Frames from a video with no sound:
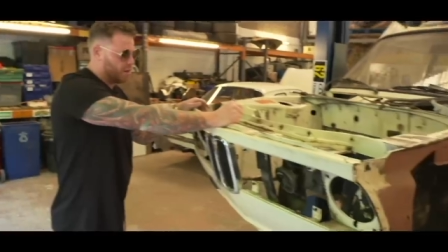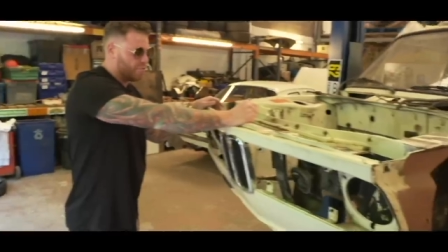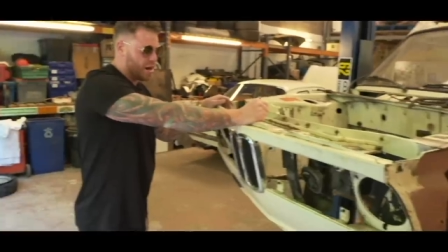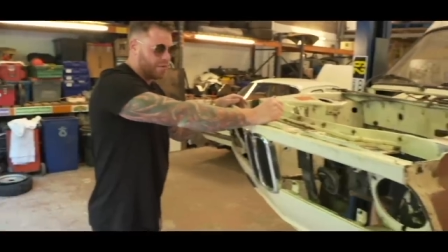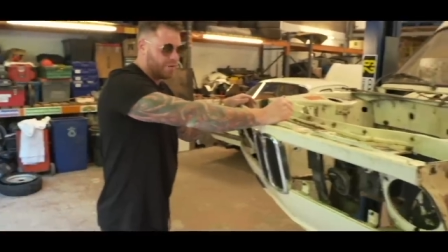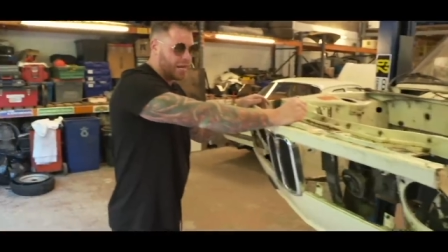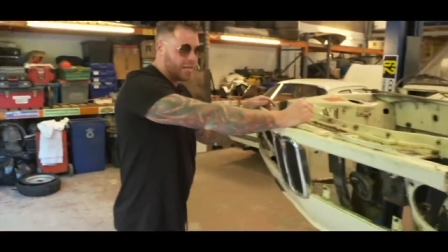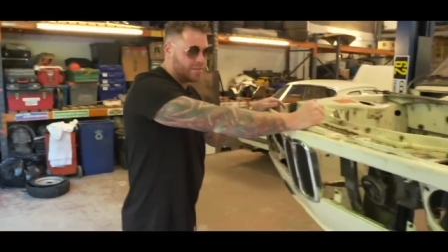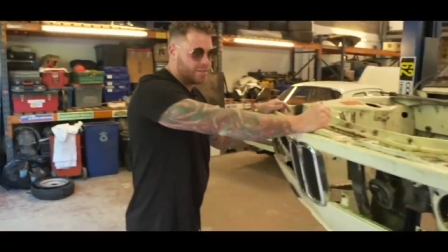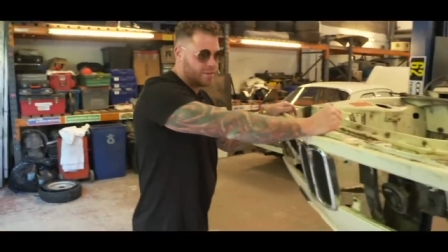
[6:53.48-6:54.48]
around
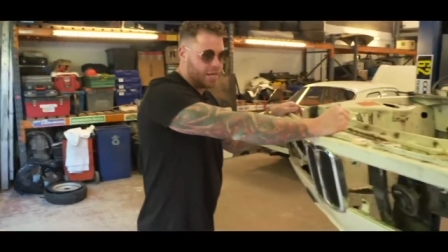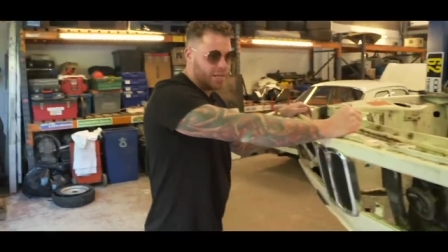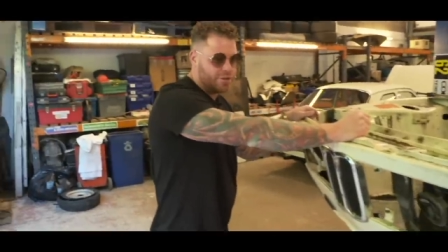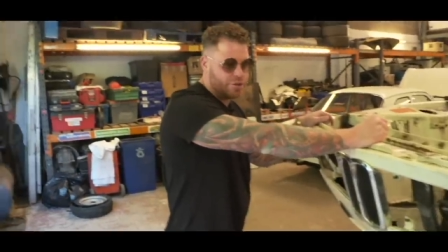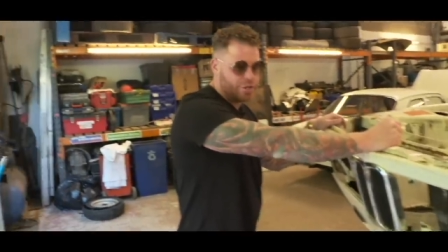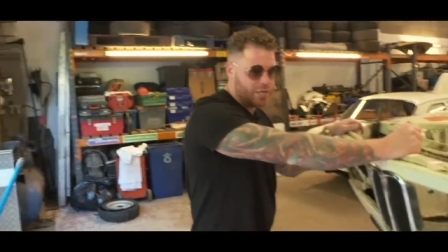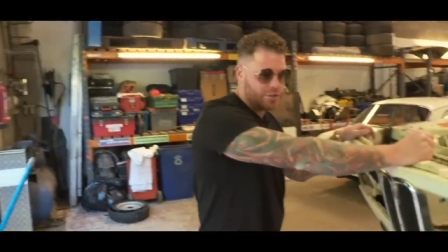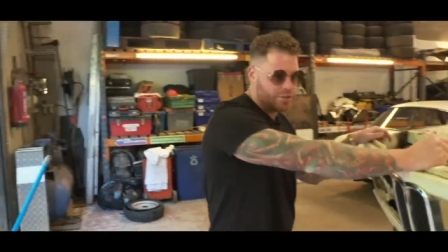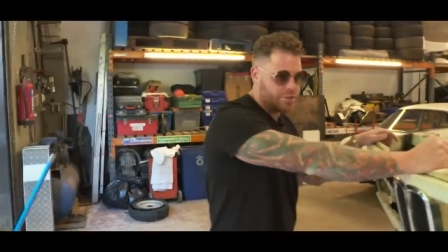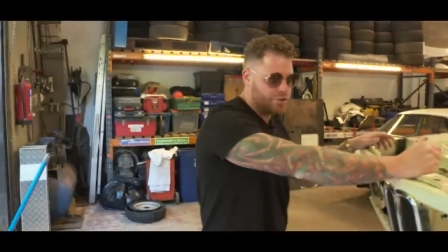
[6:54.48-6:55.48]
eight
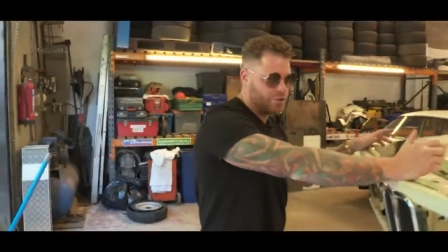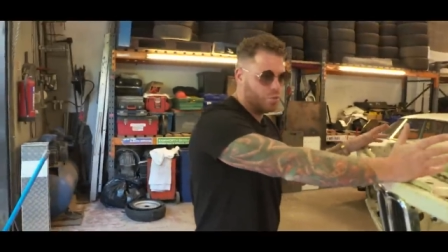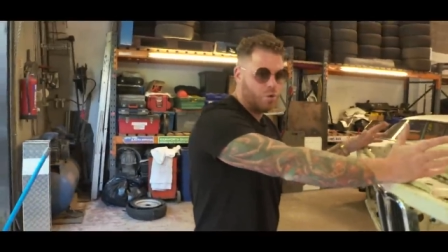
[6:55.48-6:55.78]
inches too